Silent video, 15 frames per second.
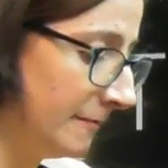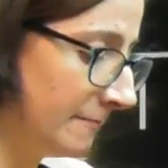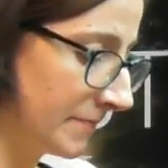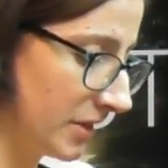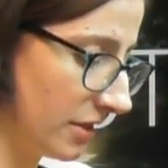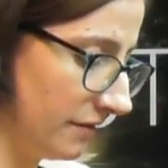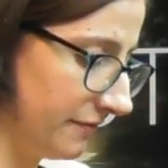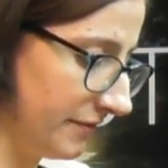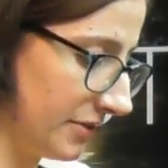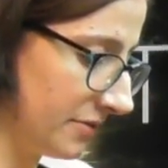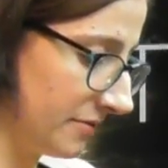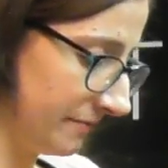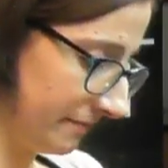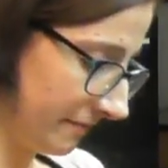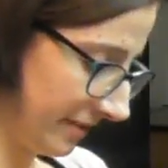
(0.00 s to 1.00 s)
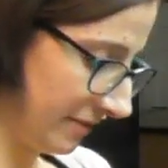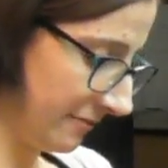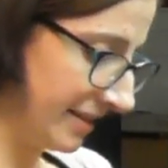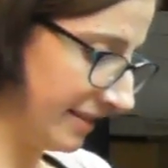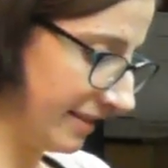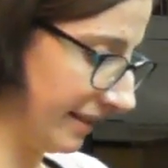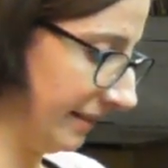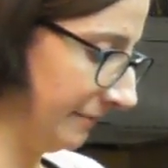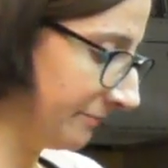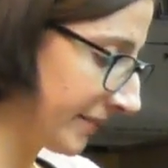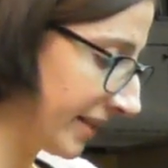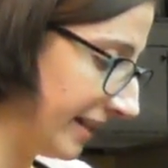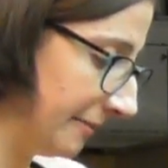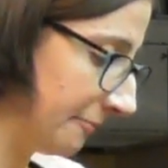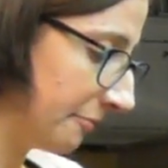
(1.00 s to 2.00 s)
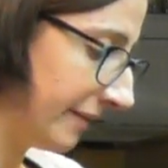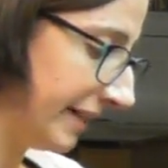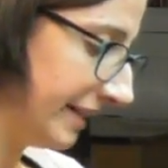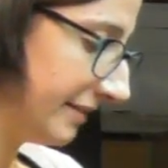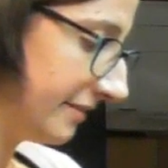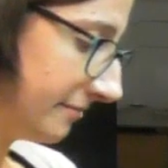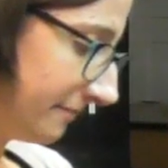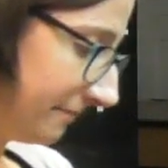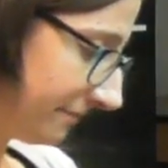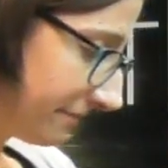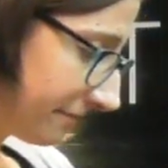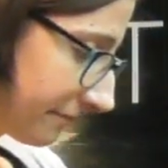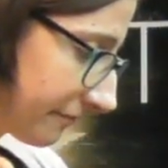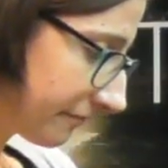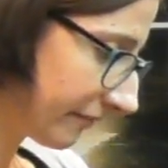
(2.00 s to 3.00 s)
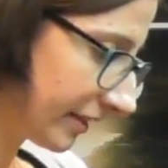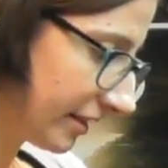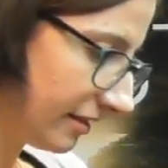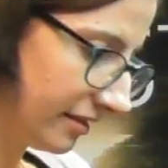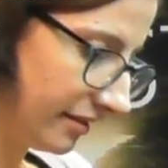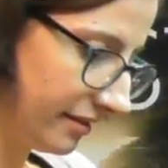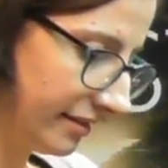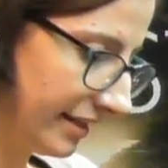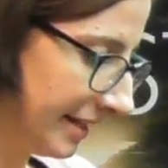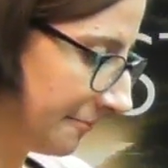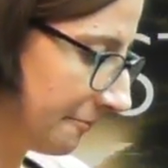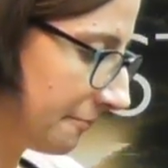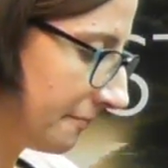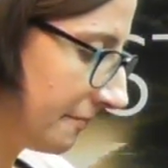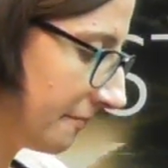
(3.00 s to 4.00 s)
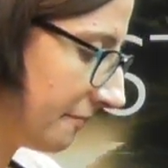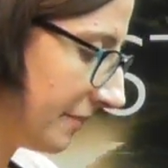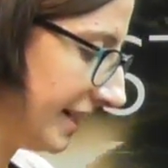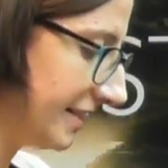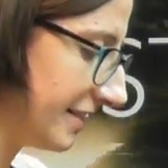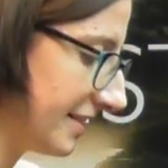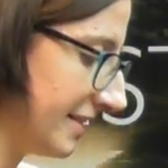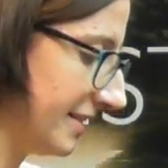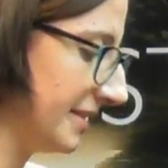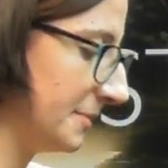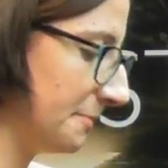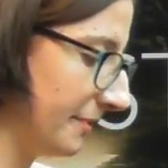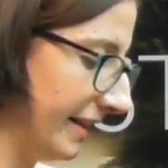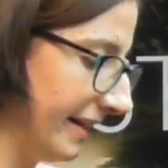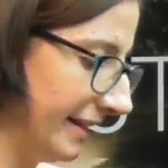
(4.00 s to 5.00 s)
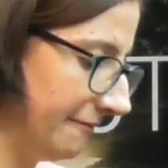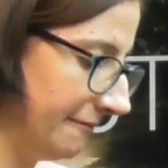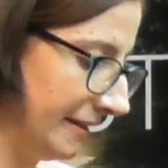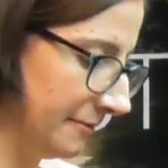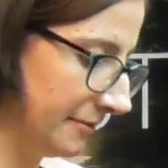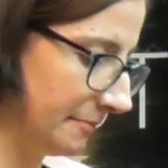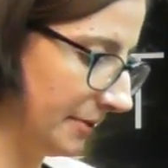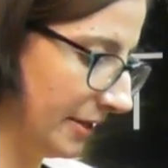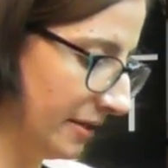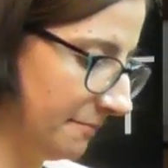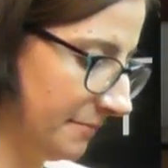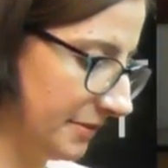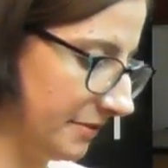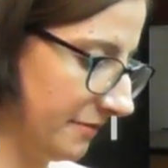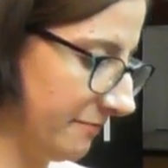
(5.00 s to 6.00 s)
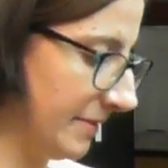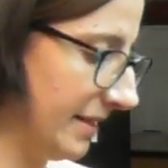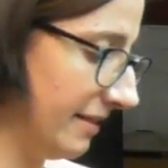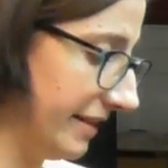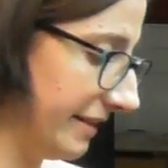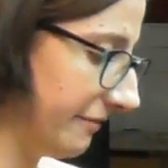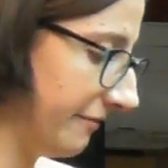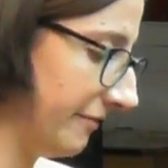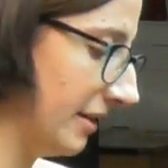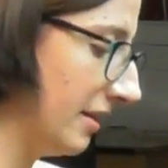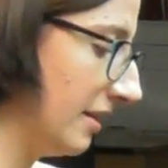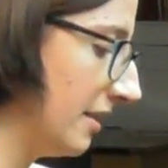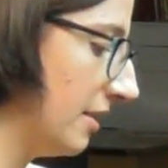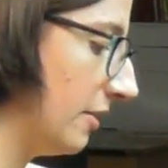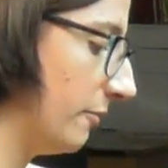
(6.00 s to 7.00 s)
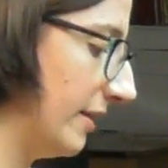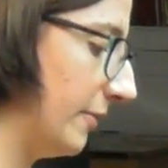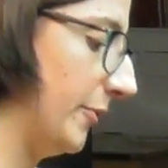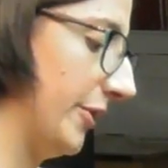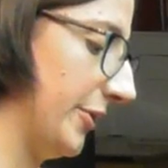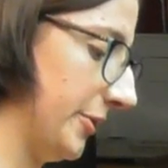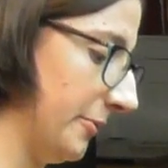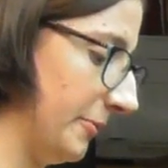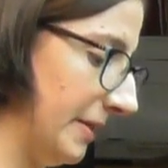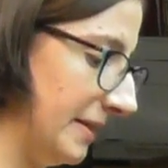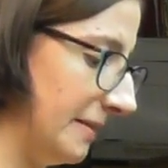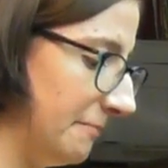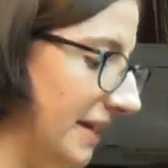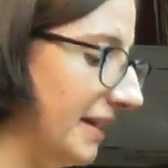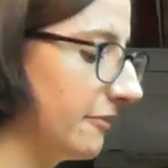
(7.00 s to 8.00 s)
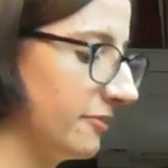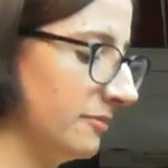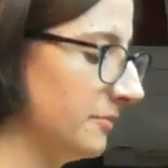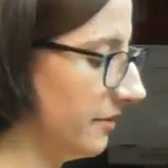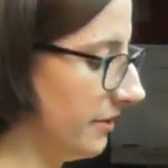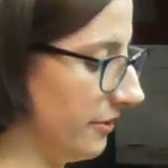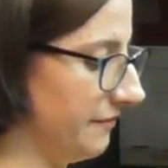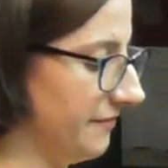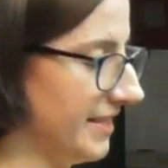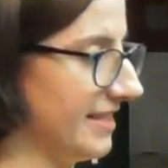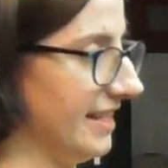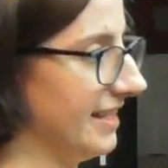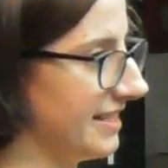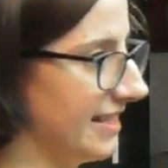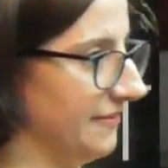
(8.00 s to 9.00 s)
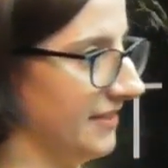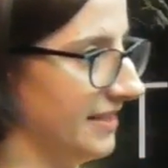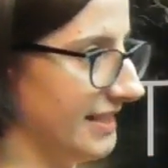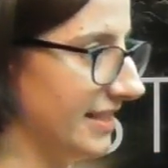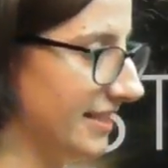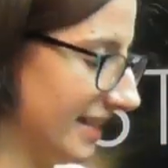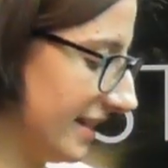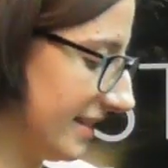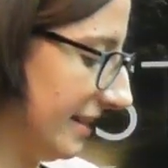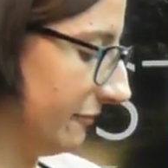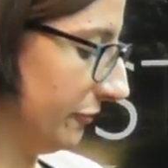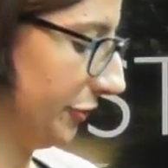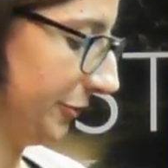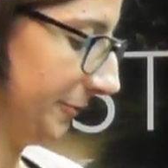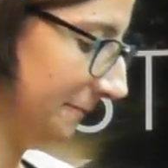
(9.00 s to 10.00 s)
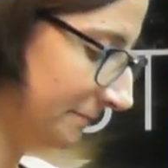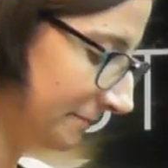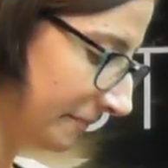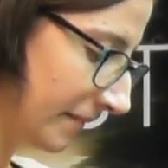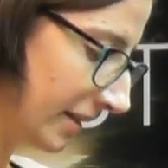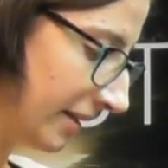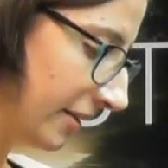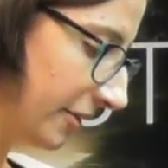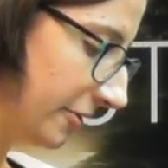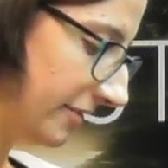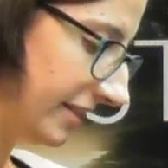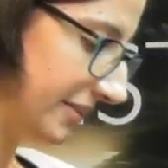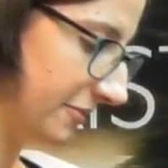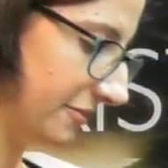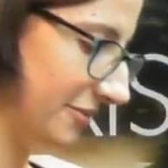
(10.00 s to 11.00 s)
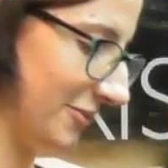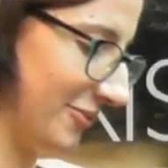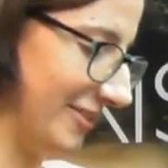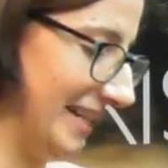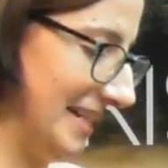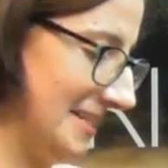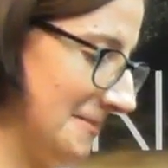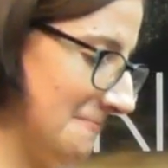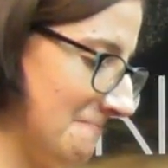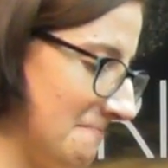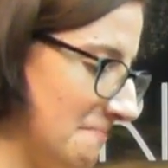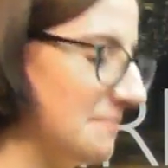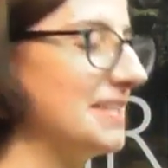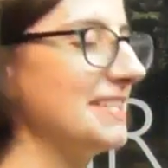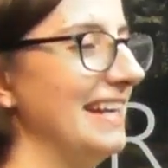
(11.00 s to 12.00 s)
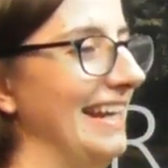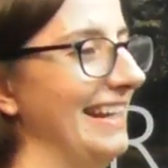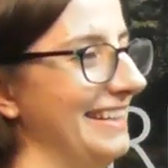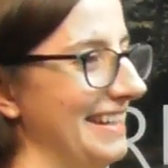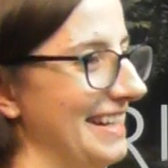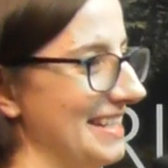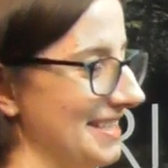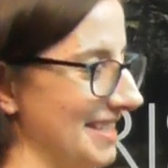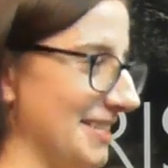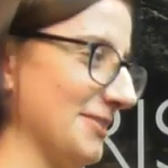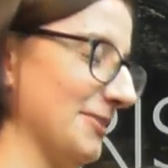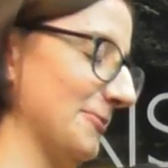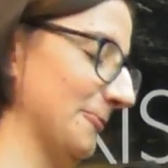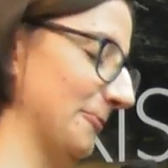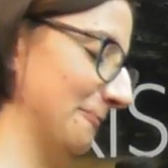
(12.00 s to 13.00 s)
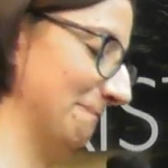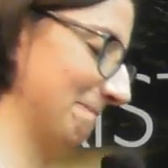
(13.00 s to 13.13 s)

the office, when I went there, and prayed the sinner's prayer and found a purpose of my life. Where were you? In the back room of the office at 76th Avenue. Who led you to Christ? Miss Anne and Sister Dawn.